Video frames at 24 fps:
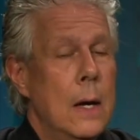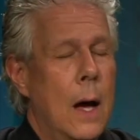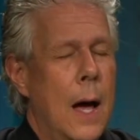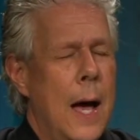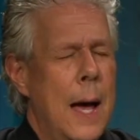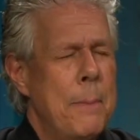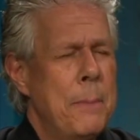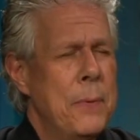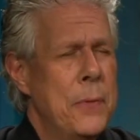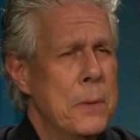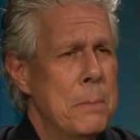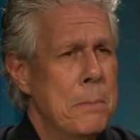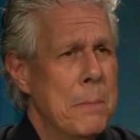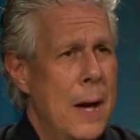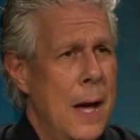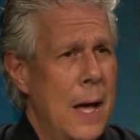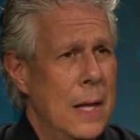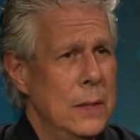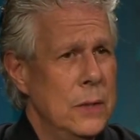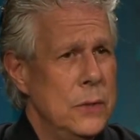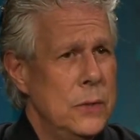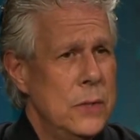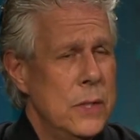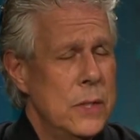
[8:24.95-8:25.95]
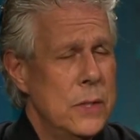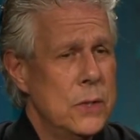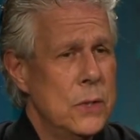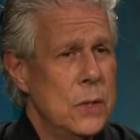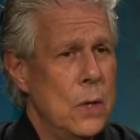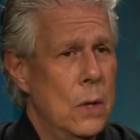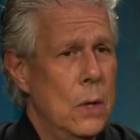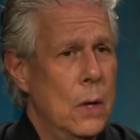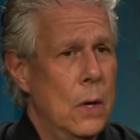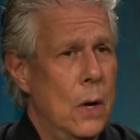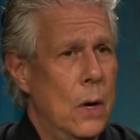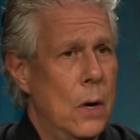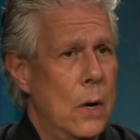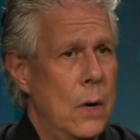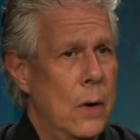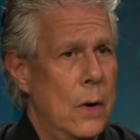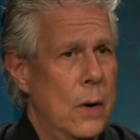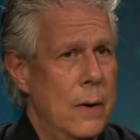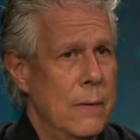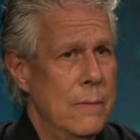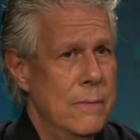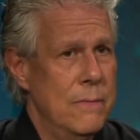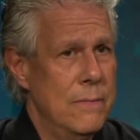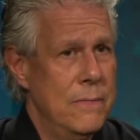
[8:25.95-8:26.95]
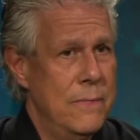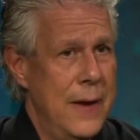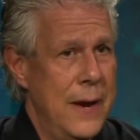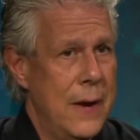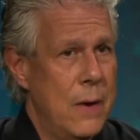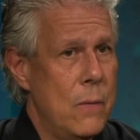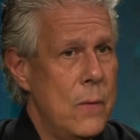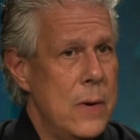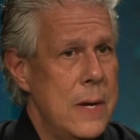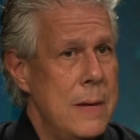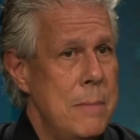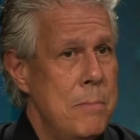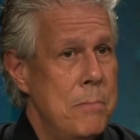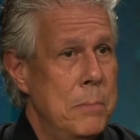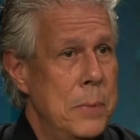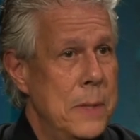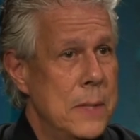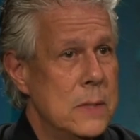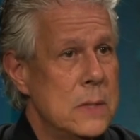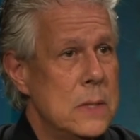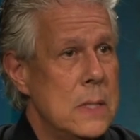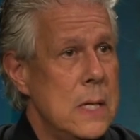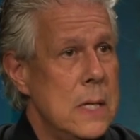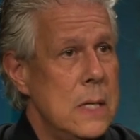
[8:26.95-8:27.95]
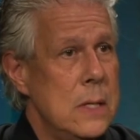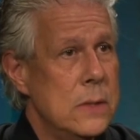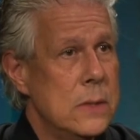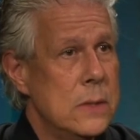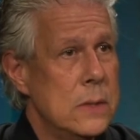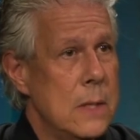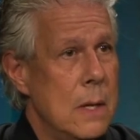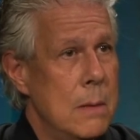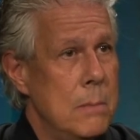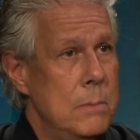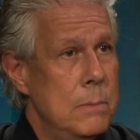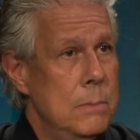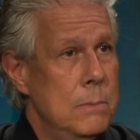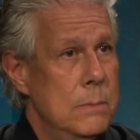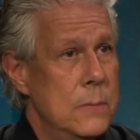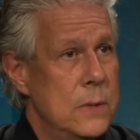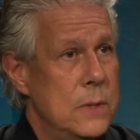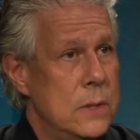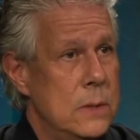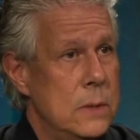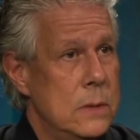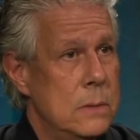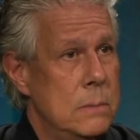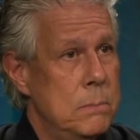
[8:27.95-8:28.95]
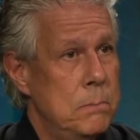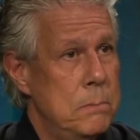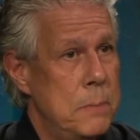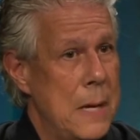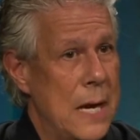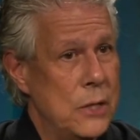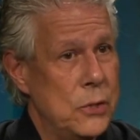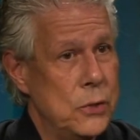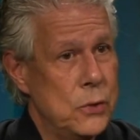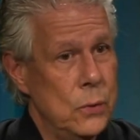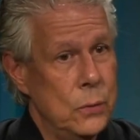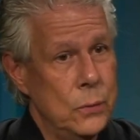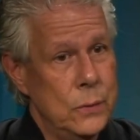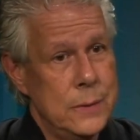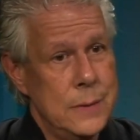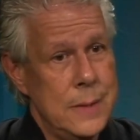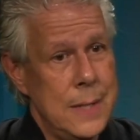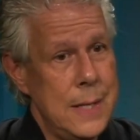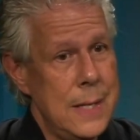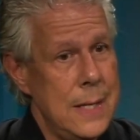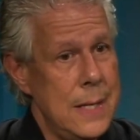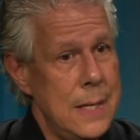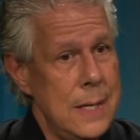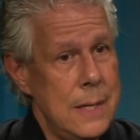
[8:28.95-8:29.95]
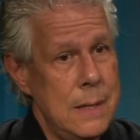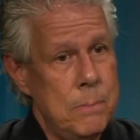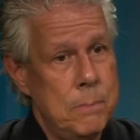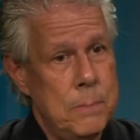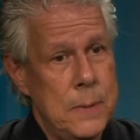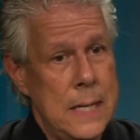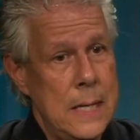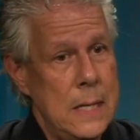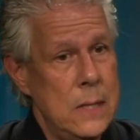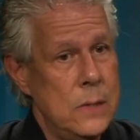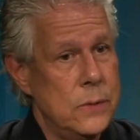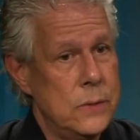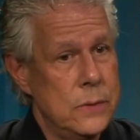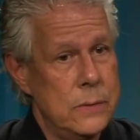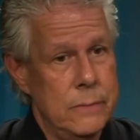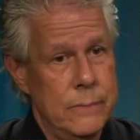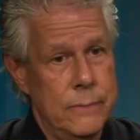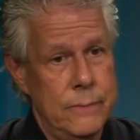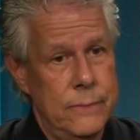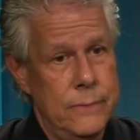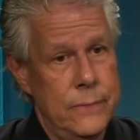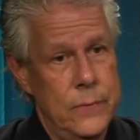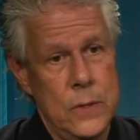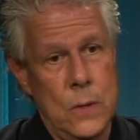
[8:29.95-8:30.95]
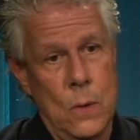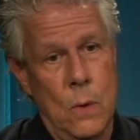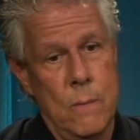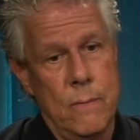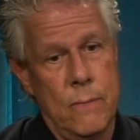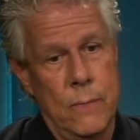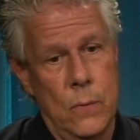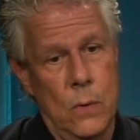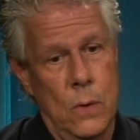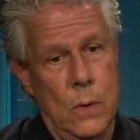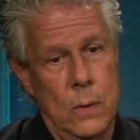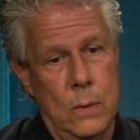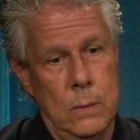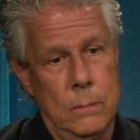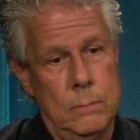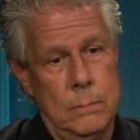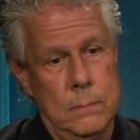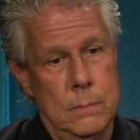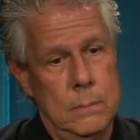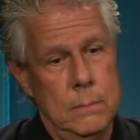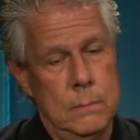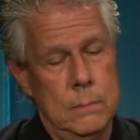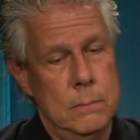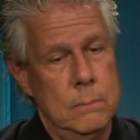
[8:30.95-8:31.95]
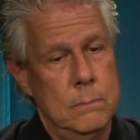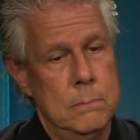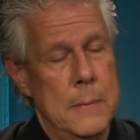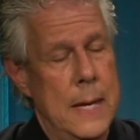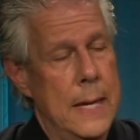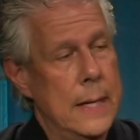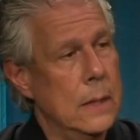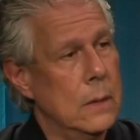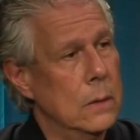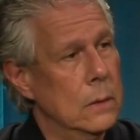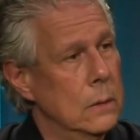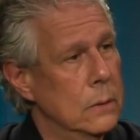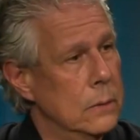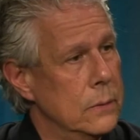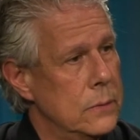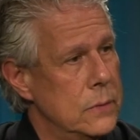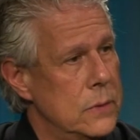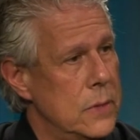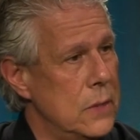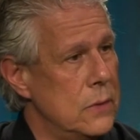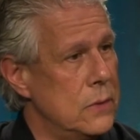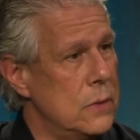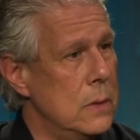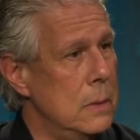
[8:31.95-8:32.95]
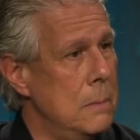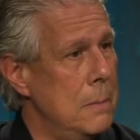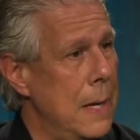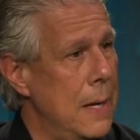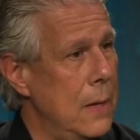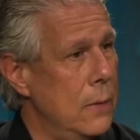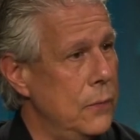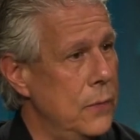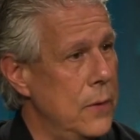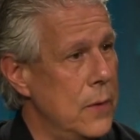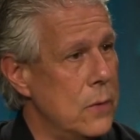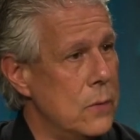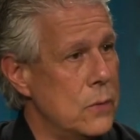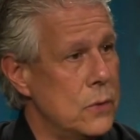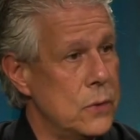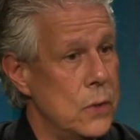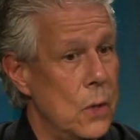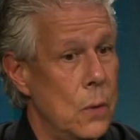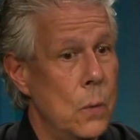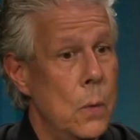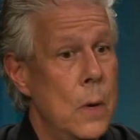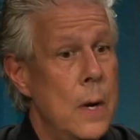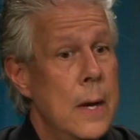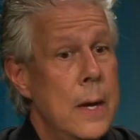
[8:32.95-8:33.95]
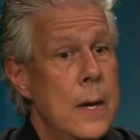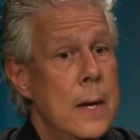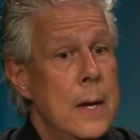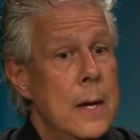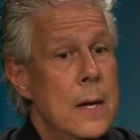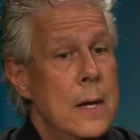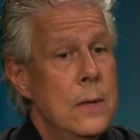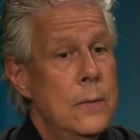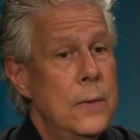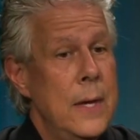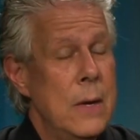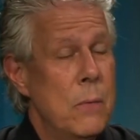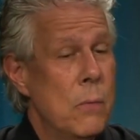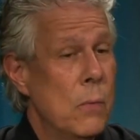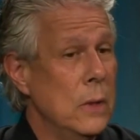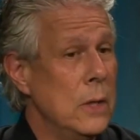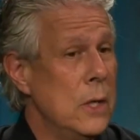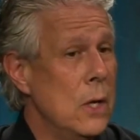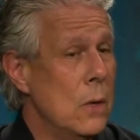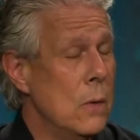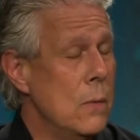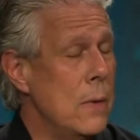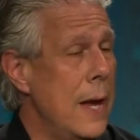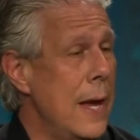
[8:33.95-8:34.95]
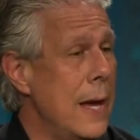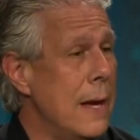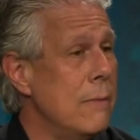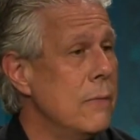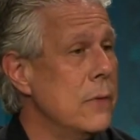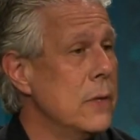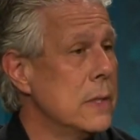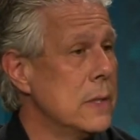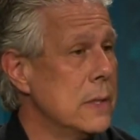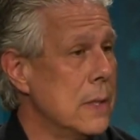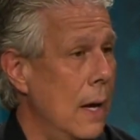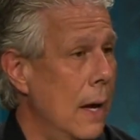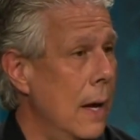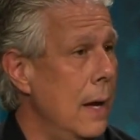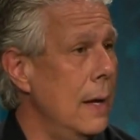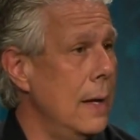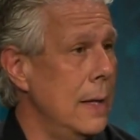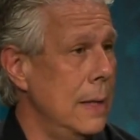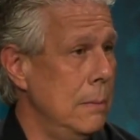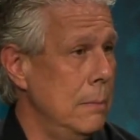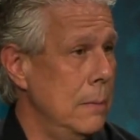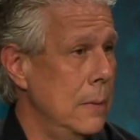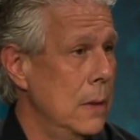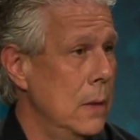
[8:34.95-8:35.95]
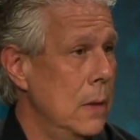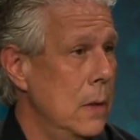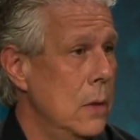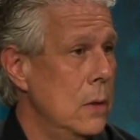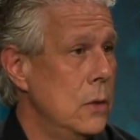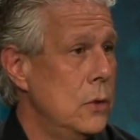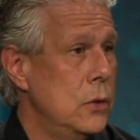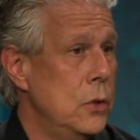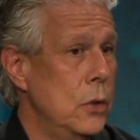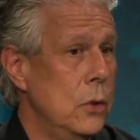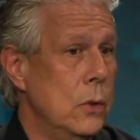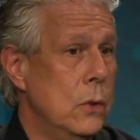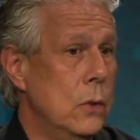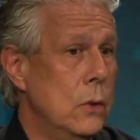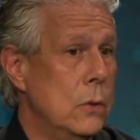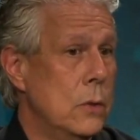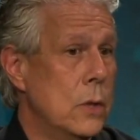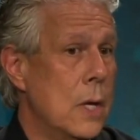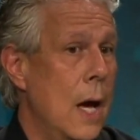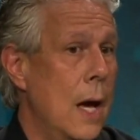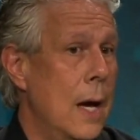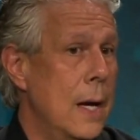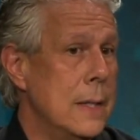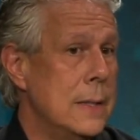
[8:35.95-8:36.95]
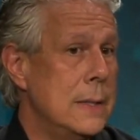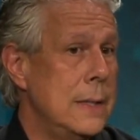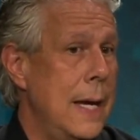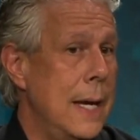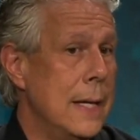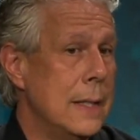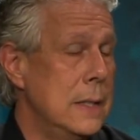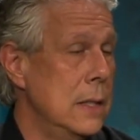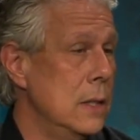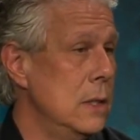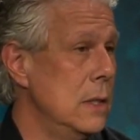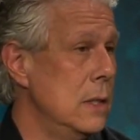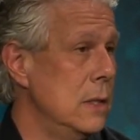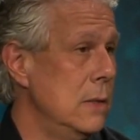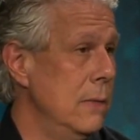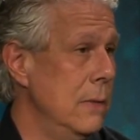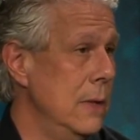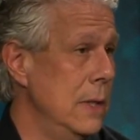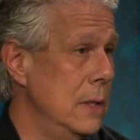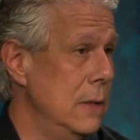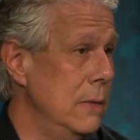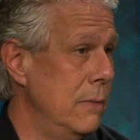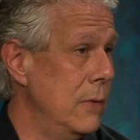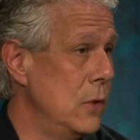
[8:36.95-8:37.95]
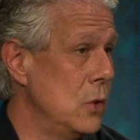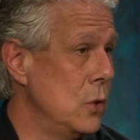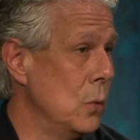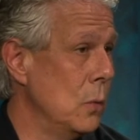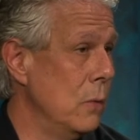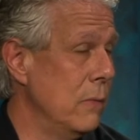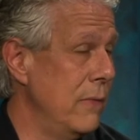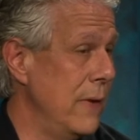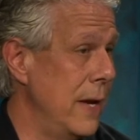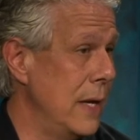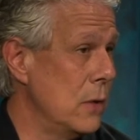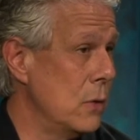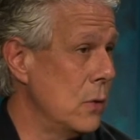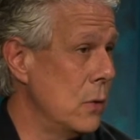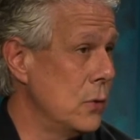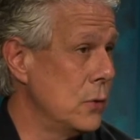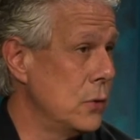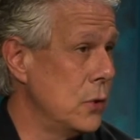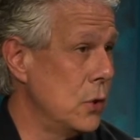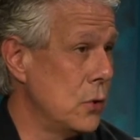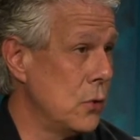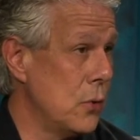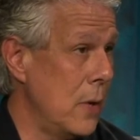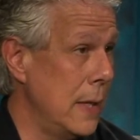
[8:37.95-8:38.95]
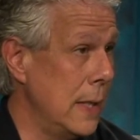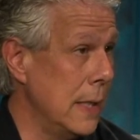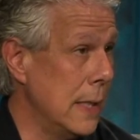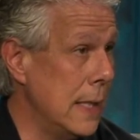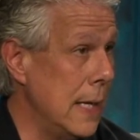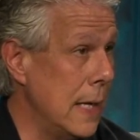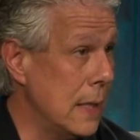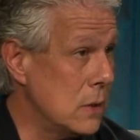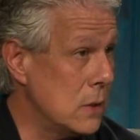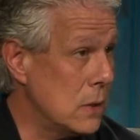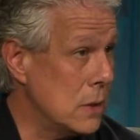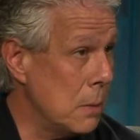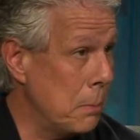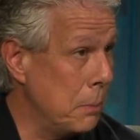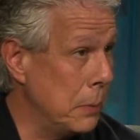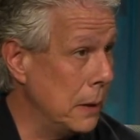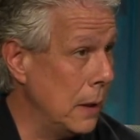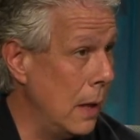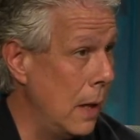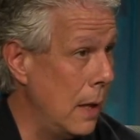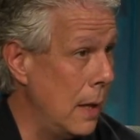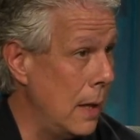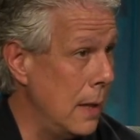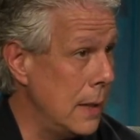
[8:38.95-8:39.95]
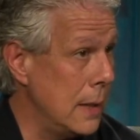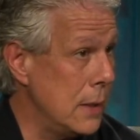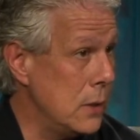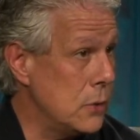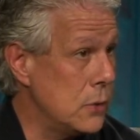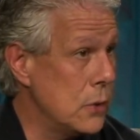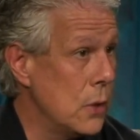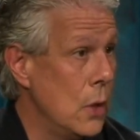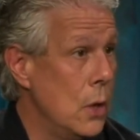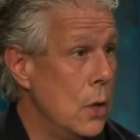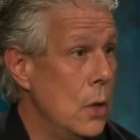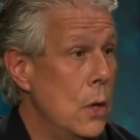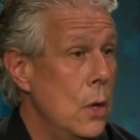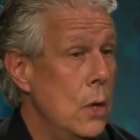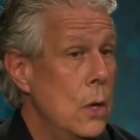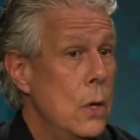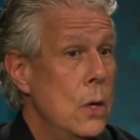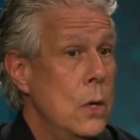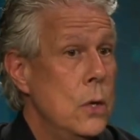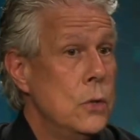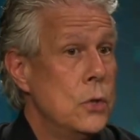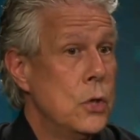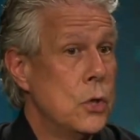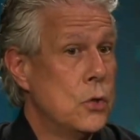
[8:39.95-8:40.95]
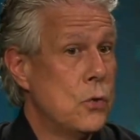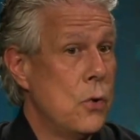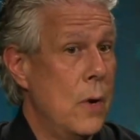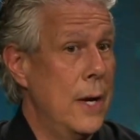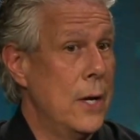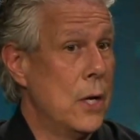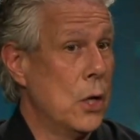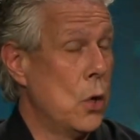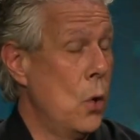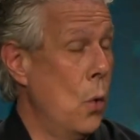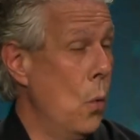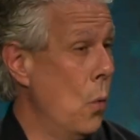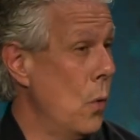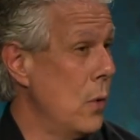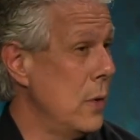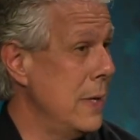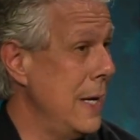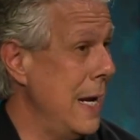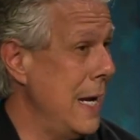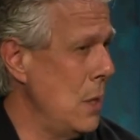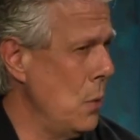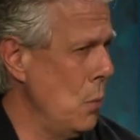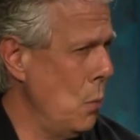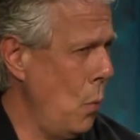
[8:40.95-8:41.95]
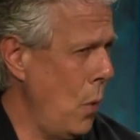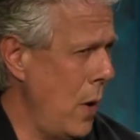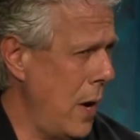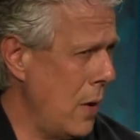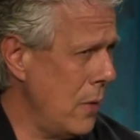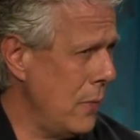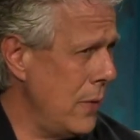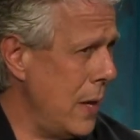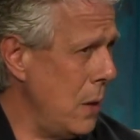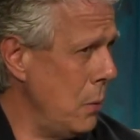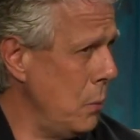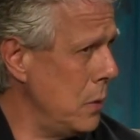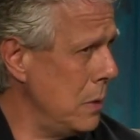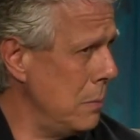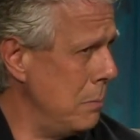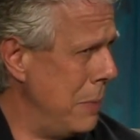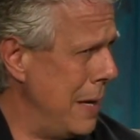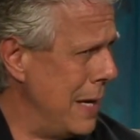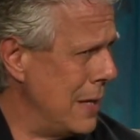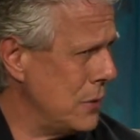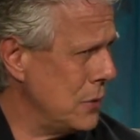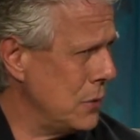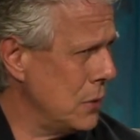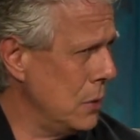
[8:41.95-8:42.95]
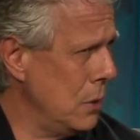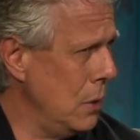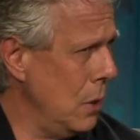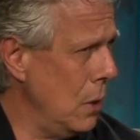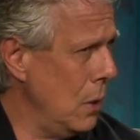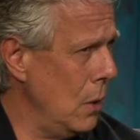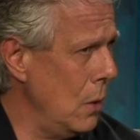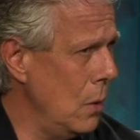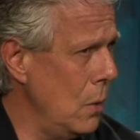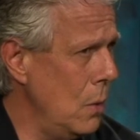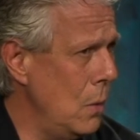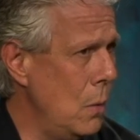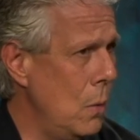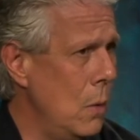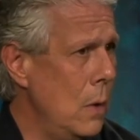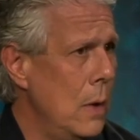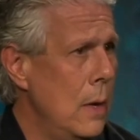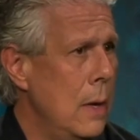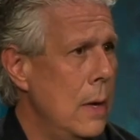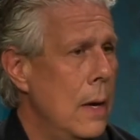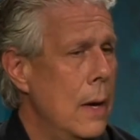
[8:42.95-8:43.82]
Ophthalmologists are a very busy subspecialty piece of the overall medical system out there, so they really don't have the time to contact individual vendors, to try to get supplies, to try to coordinate where they would best go,